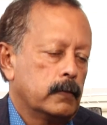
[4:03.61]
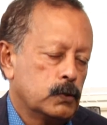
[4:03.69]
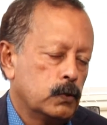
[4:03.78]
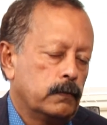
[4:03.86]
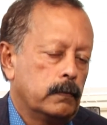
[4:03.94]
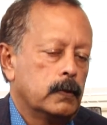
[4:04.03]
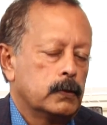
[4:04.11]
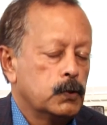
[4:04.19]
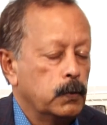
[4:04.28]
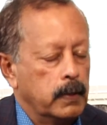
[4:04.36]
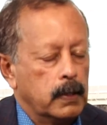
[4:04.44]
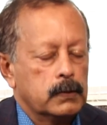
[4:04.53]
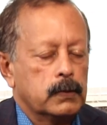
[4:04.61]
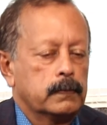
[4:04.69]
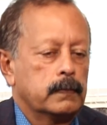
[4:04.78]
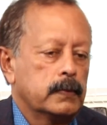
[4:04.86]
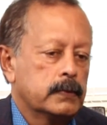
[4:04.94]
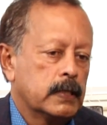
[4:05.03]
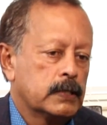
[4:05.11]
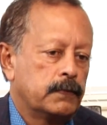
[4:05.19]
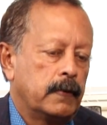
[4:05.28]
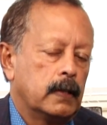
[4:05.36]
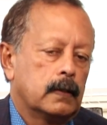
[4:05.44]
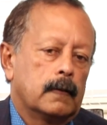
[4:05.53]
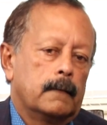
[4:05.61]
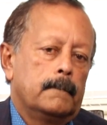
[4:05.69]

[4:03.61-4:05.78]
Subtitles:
2 meters or 6 feet,